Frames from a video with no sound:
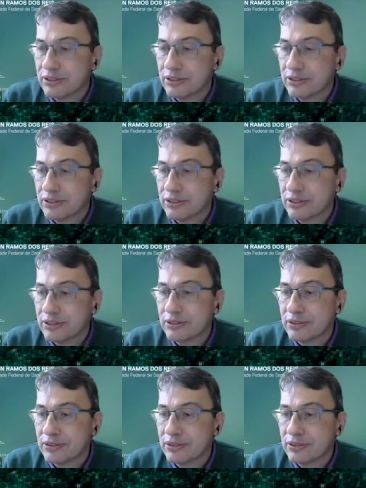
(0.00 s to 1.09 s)

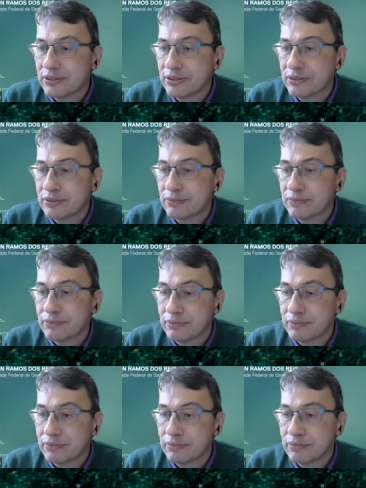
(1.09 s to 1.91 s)
(silence)